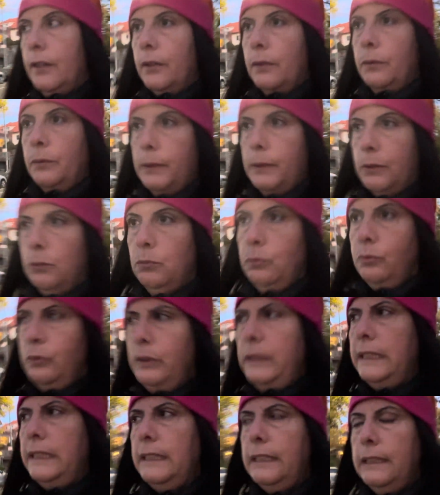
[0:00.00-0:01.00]
was
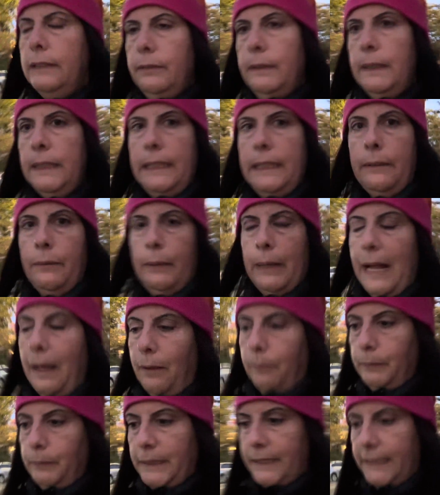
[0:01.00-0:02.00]
really would
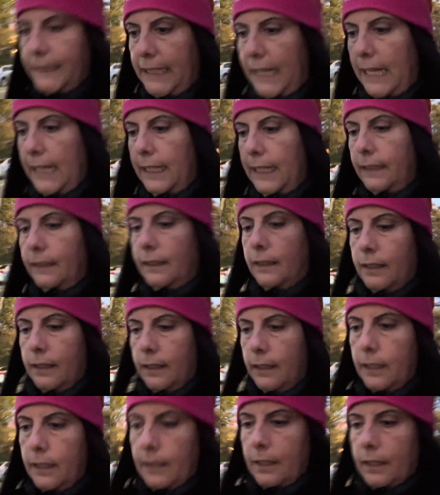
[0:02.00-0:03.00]
help me stay
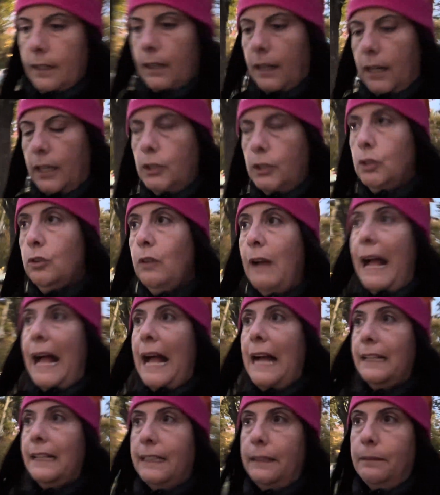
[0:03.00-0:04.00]
on
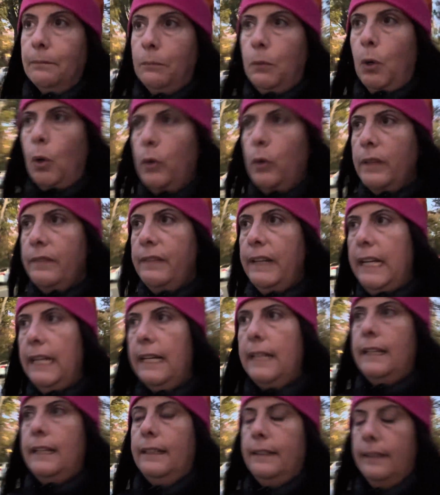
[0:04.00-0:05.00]
track and
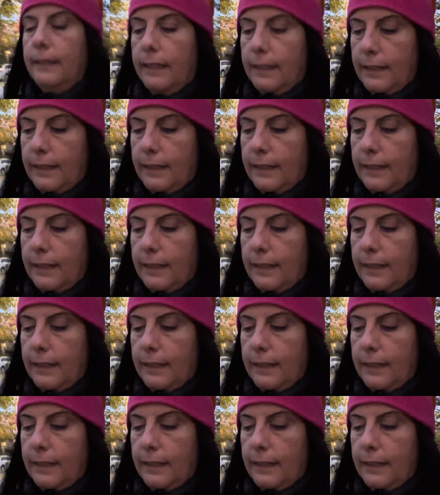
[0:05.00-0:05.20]
motivated.